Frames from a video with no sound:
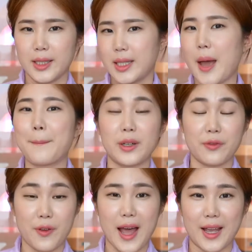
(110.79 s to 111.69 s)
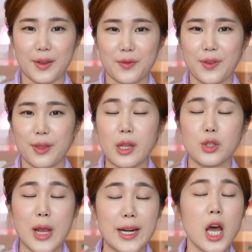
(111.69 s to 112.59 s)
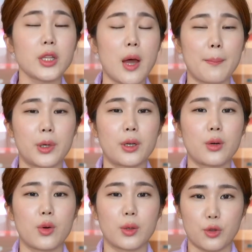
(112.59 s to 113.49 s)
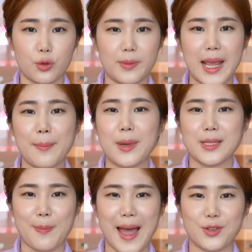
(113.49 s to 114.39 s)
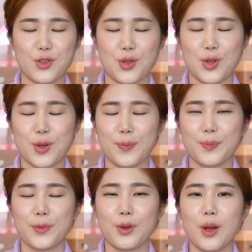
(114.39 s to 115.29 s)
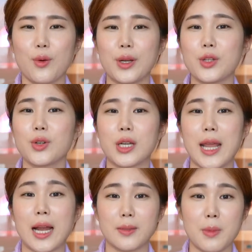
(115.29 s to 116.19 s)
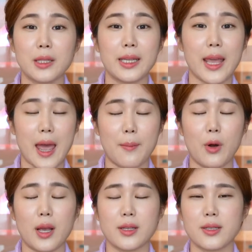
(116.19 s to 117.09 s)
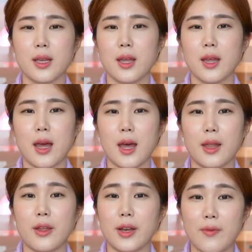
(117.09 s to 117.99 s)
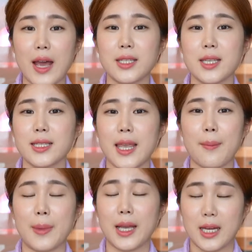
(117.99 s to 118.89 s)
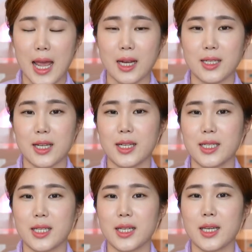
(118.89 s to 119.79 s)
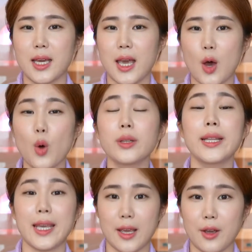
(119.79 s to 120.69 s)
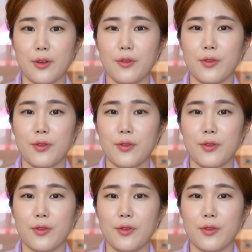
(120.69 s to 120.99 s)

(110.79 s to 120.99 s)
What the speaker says: Number 5. The channel number or group name must match. When you connect multi-cameras, the devices can be connected only if